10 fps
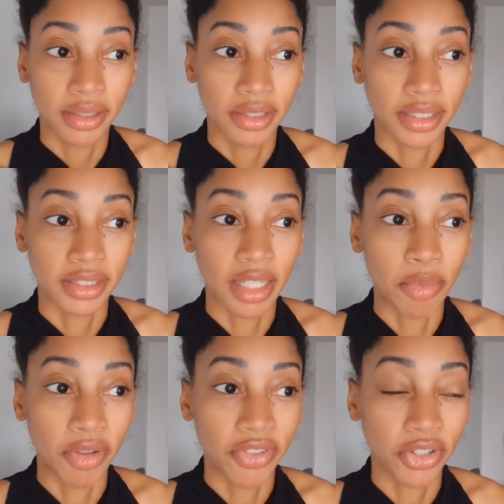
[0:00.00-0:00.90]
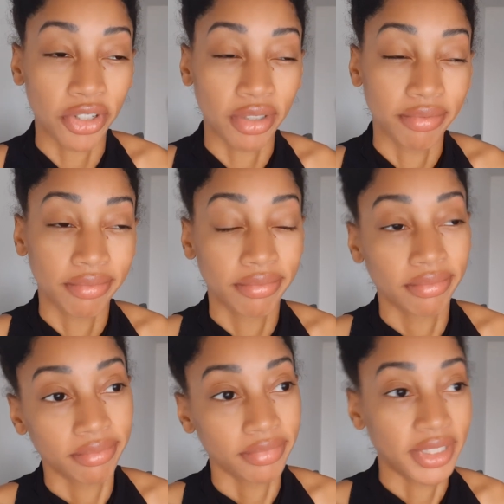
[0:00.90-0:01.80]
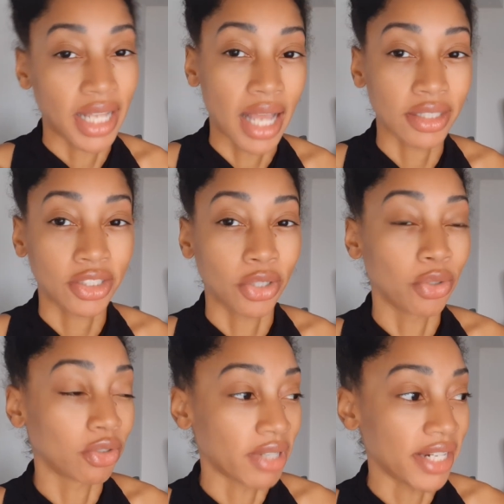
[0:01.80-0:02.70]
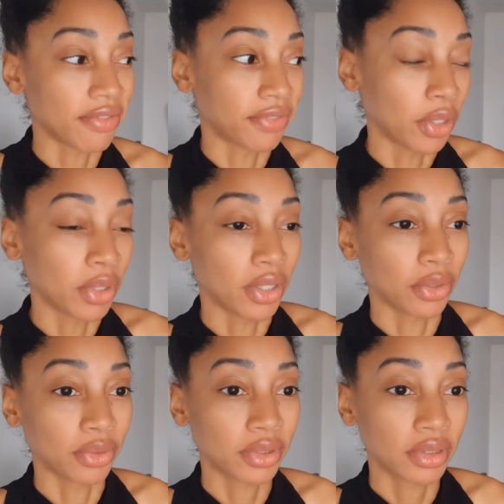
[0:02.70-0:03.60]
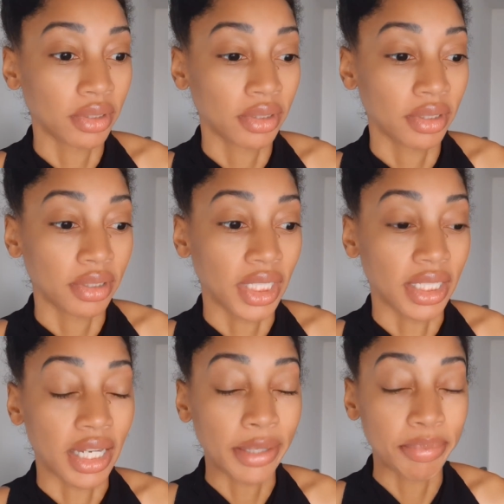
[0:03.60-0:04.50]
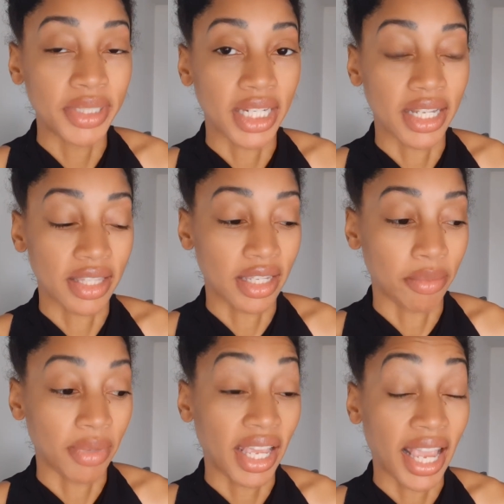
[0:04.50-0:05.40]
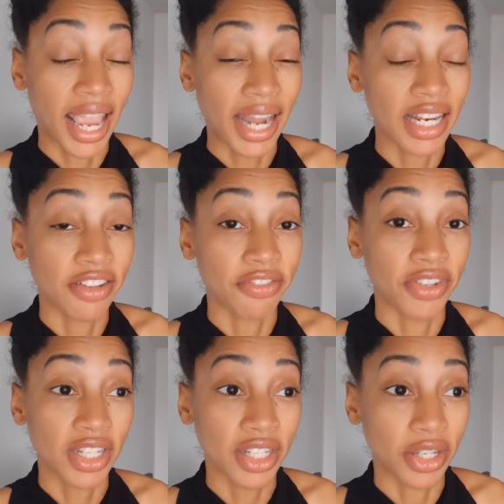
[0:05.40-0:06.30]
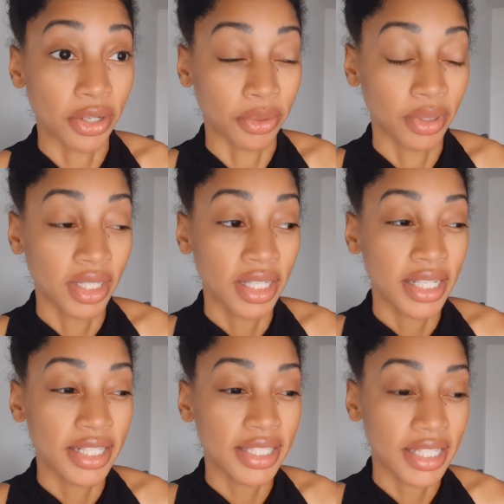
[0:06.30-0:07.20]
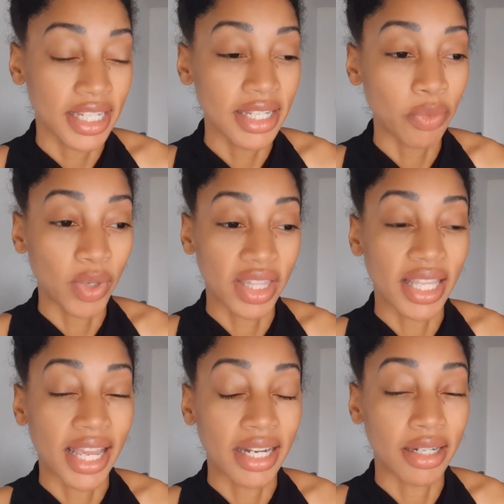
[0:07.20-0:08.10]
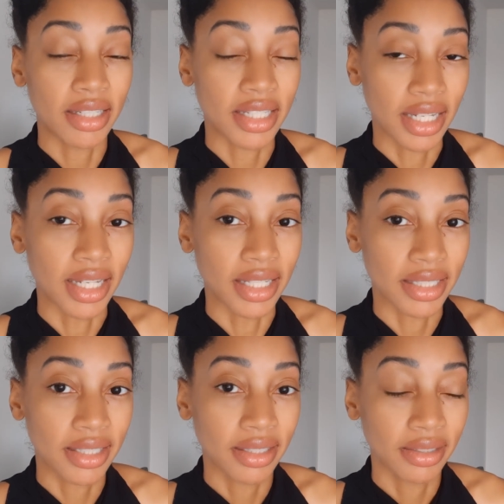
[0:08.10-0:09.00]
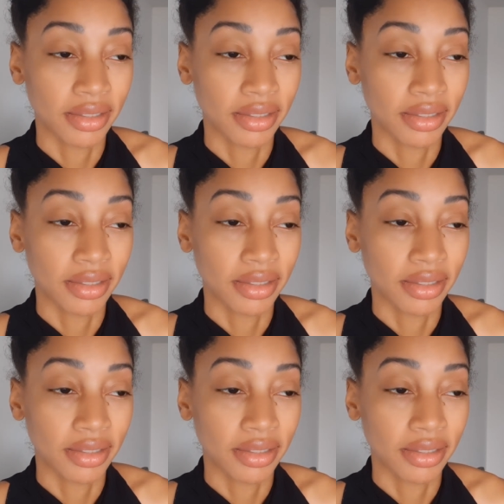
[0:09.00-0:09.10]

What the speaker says: to some of your not so great photos and updating them, adding a video, see what that does